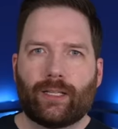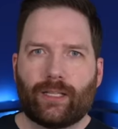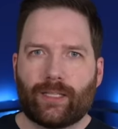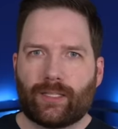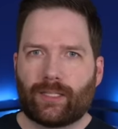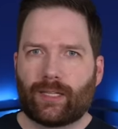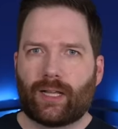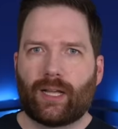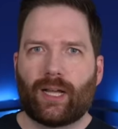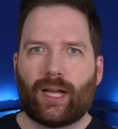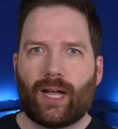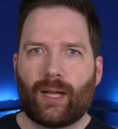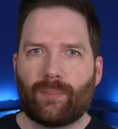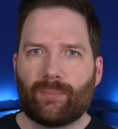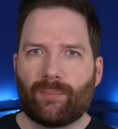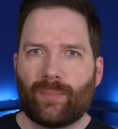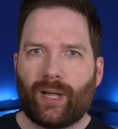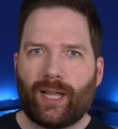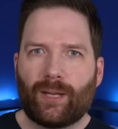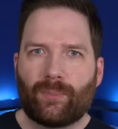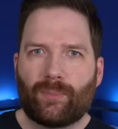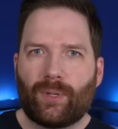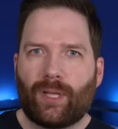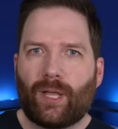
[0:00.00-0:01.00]
this cop
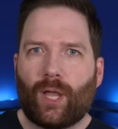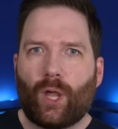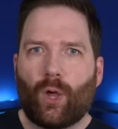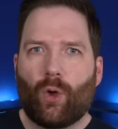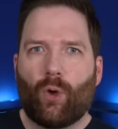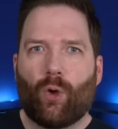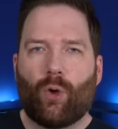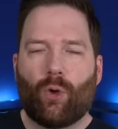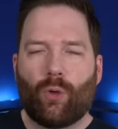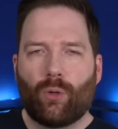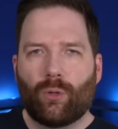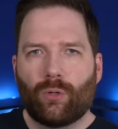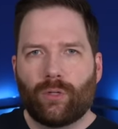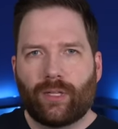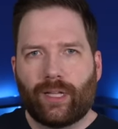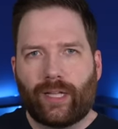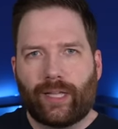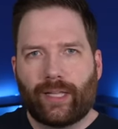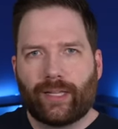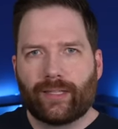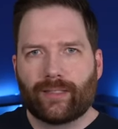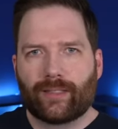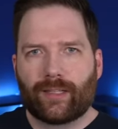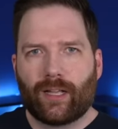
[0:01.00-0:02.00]
might be
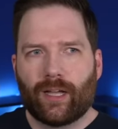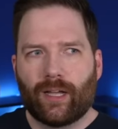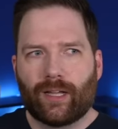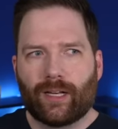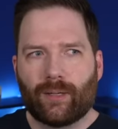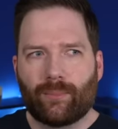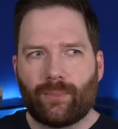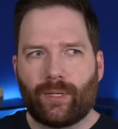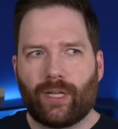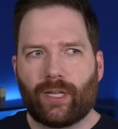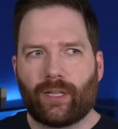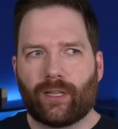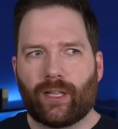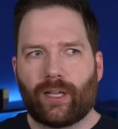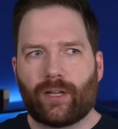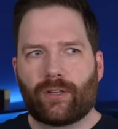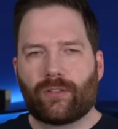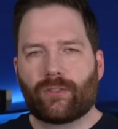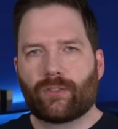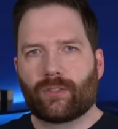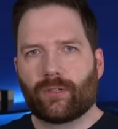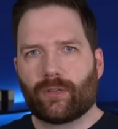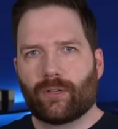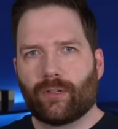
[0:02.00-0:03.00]
holding his gun and being like,
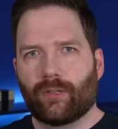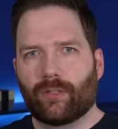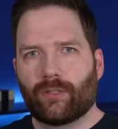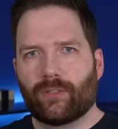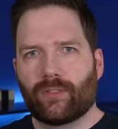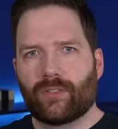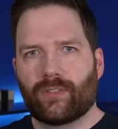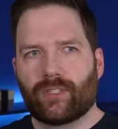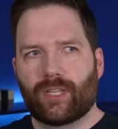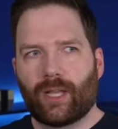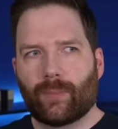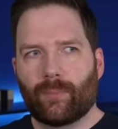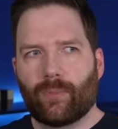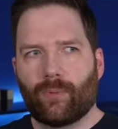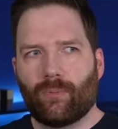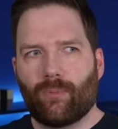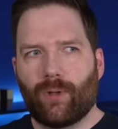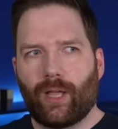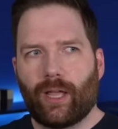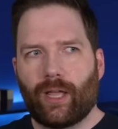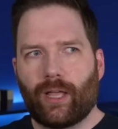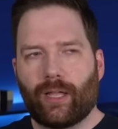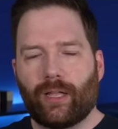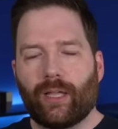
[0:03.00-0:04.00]
Sir, step
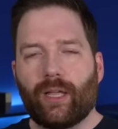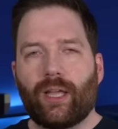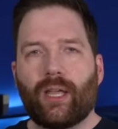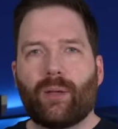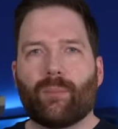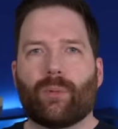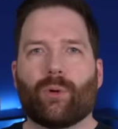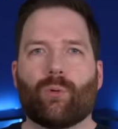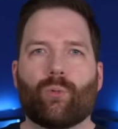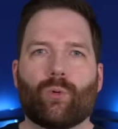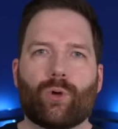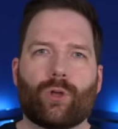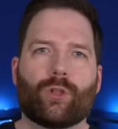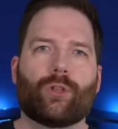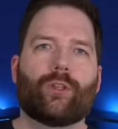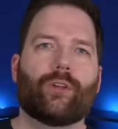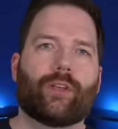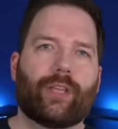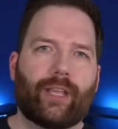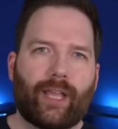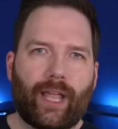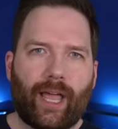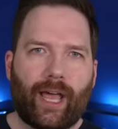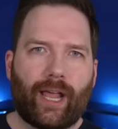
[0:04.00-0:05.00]
away. But we're
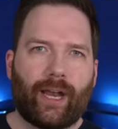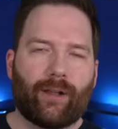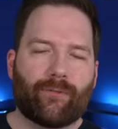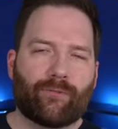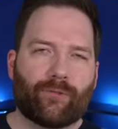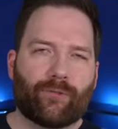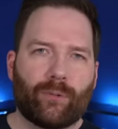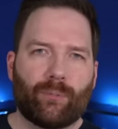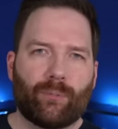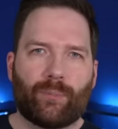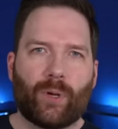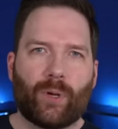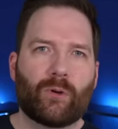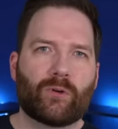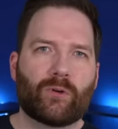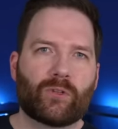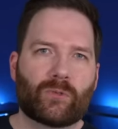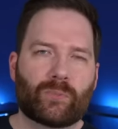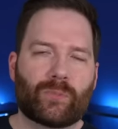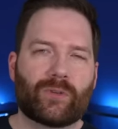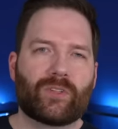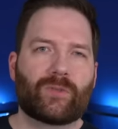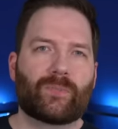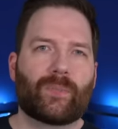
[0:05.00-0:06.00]
looking at it from Beau's
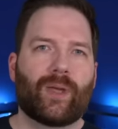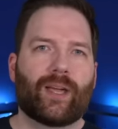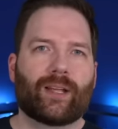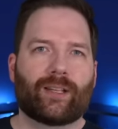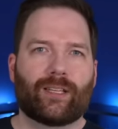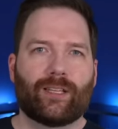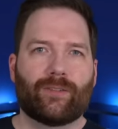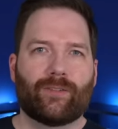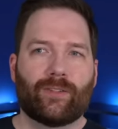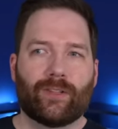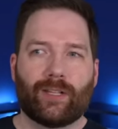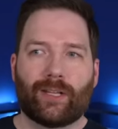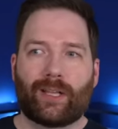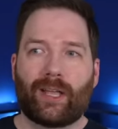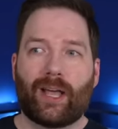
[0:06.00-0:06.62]
perspective, and the